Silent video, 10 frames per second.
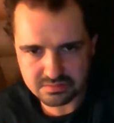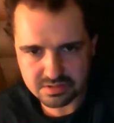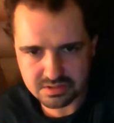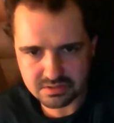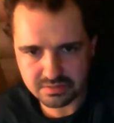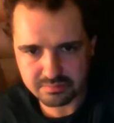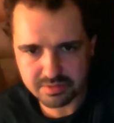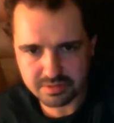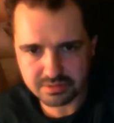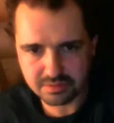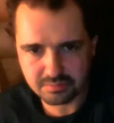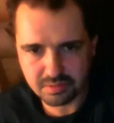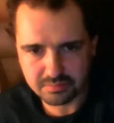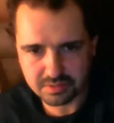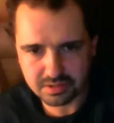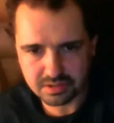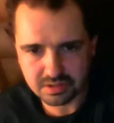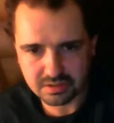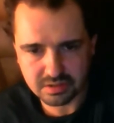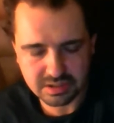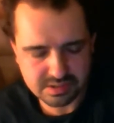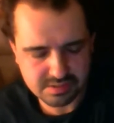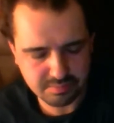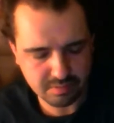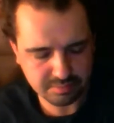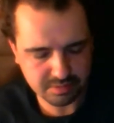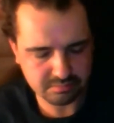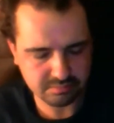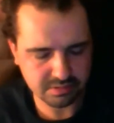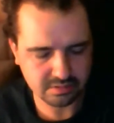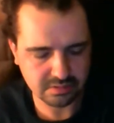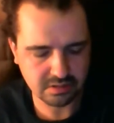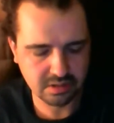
Tier Imperial Pumpkin. It's a pumpkin beer